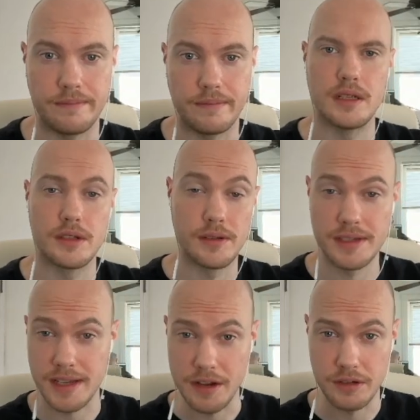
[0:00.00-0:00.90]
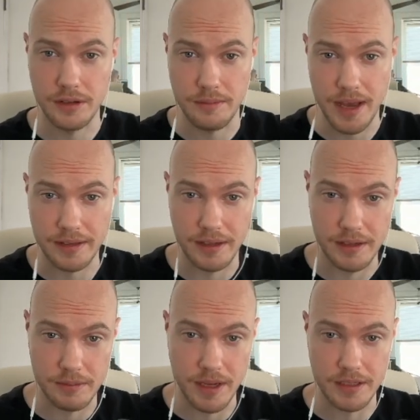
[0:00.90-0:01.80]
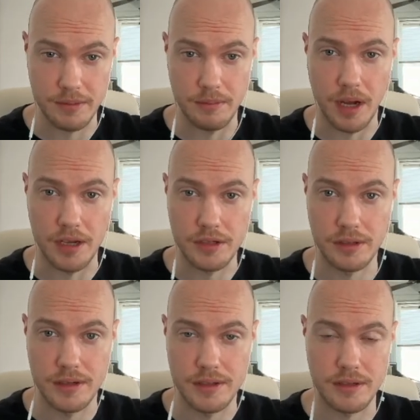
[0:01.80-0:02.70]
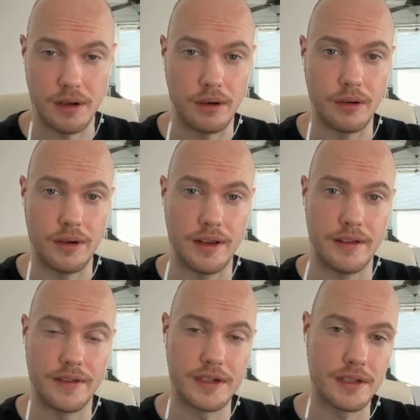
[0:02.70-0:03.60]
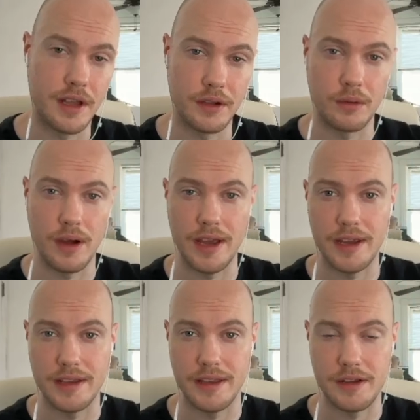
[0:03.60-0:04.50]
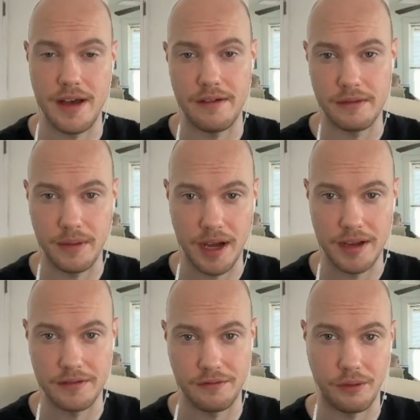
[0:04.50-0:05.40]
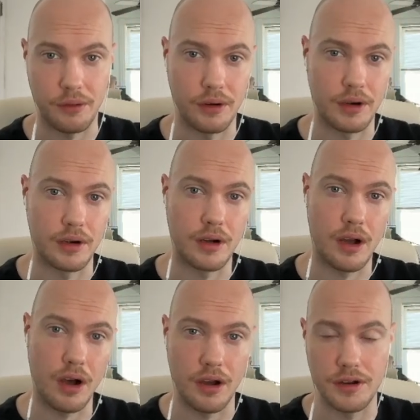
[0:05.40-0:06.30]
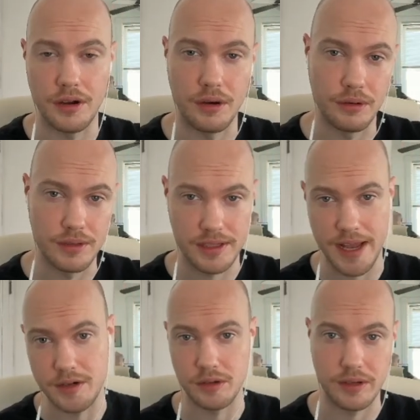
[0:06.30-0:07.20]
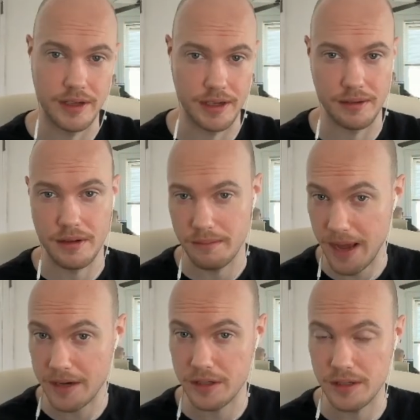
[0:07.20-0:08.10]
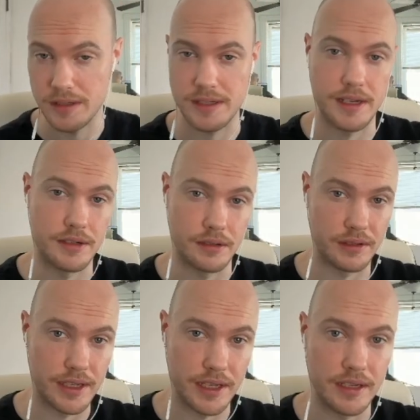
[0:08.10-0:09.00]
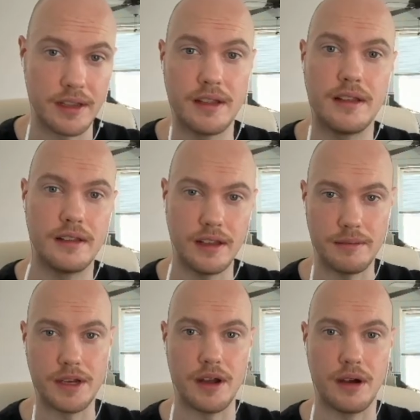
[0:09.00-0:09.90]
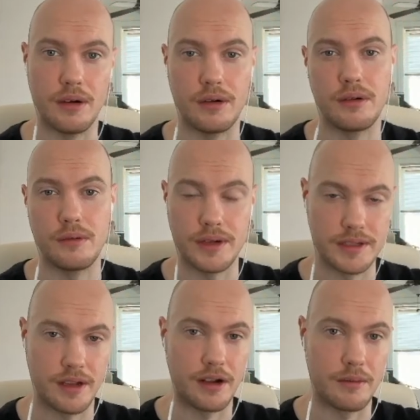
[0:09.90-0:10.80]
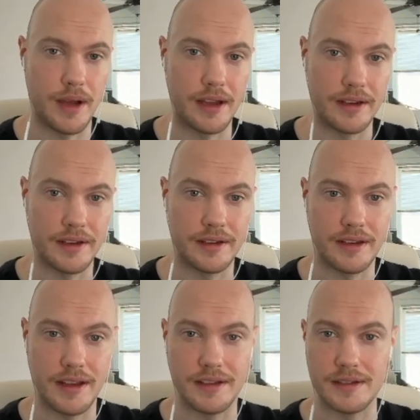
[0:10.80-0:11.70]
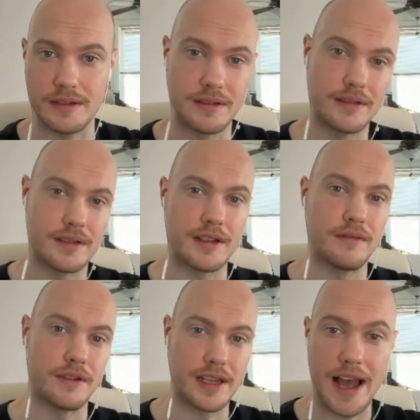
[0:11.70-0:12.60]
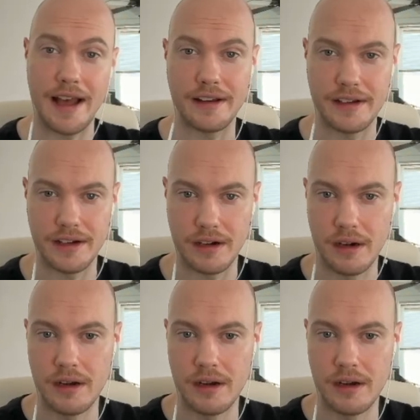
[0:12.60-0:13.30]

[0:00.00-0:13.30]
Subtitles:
So this scheduling method is meant to be modular. So if there's another way that you have in mind for auto scheduling matches in your league, let me know. We can talk about it and see if we can add it here.